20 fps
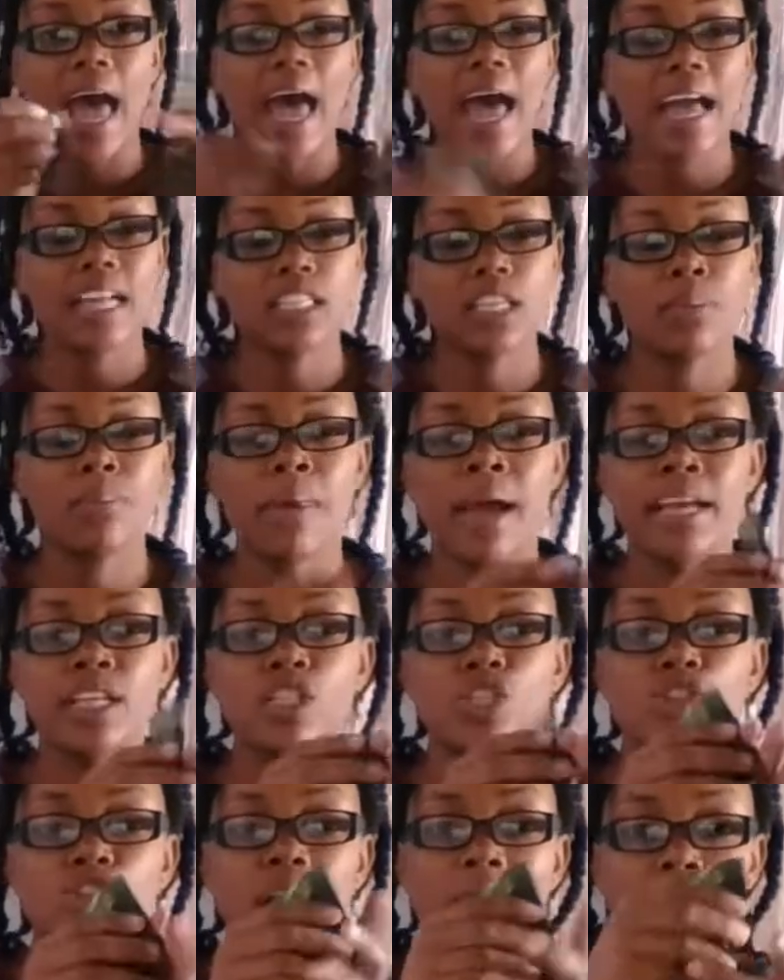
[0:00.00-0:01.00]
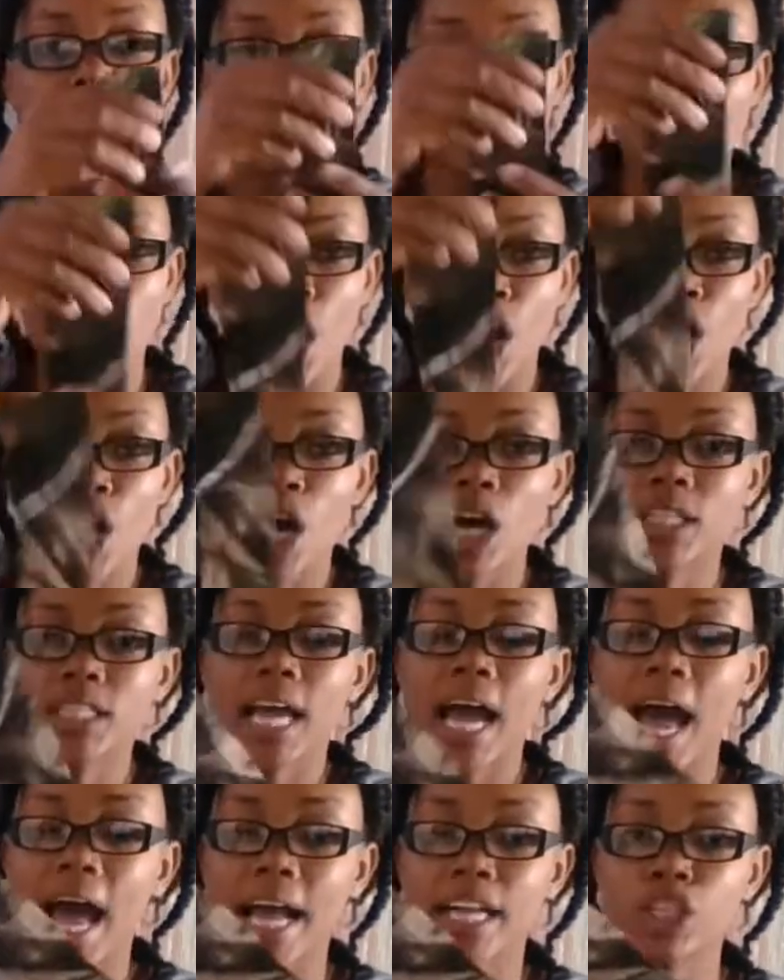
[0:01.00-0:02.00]
and my straps are cut
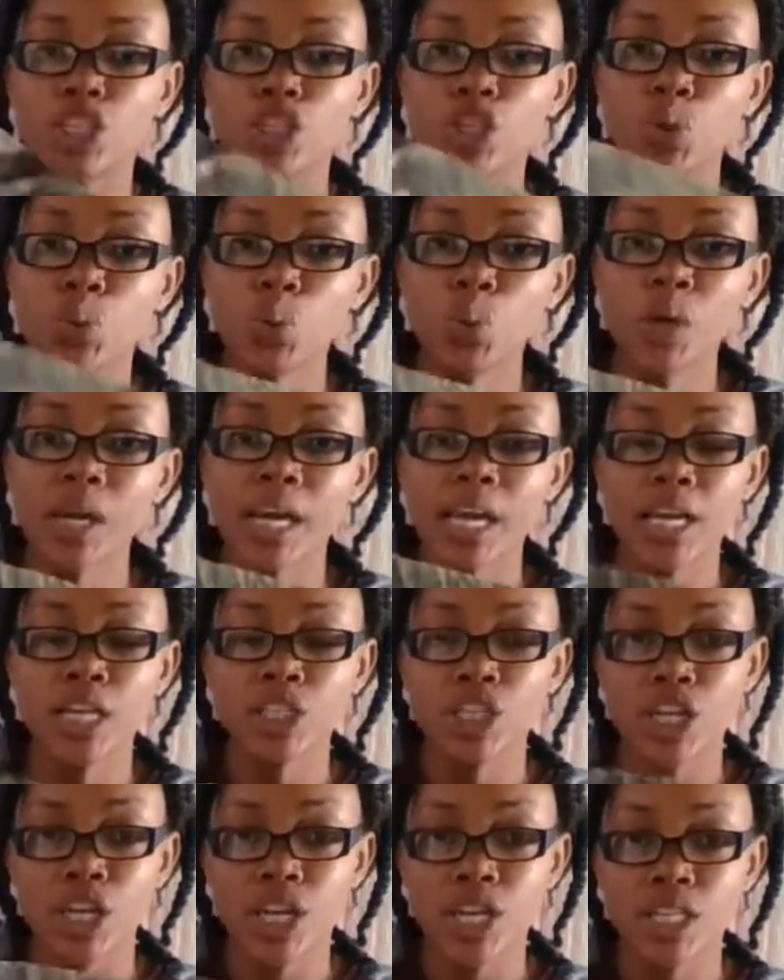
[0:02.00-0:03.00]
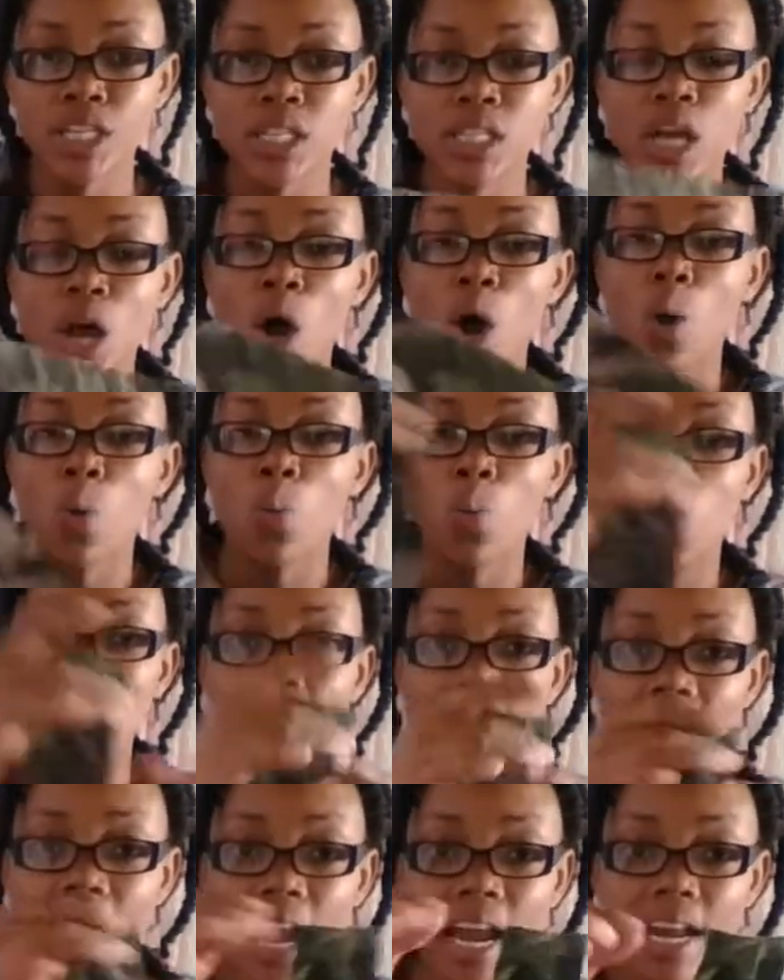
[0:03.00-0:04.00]
at 2 inches
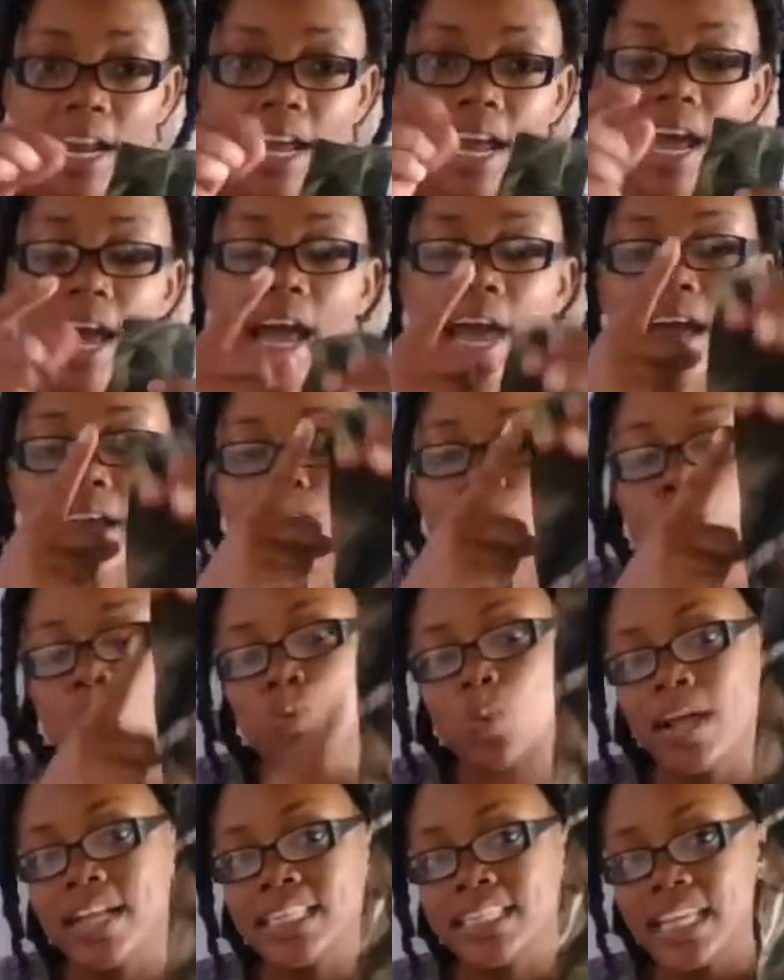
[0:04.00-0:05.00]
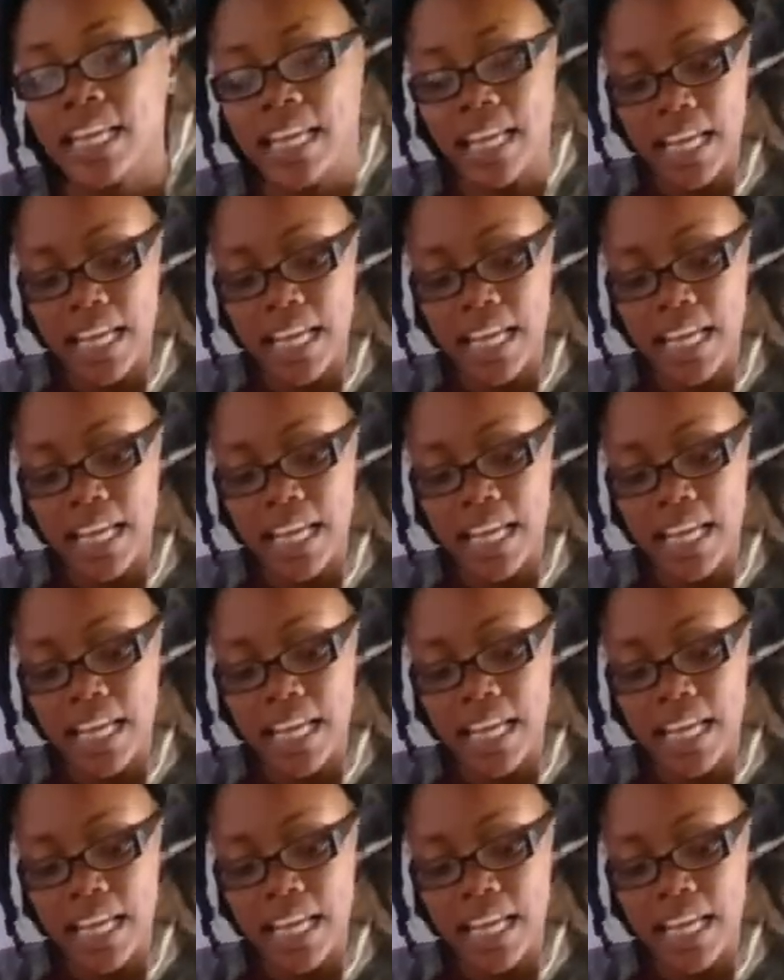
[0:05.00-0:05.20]
wide and 20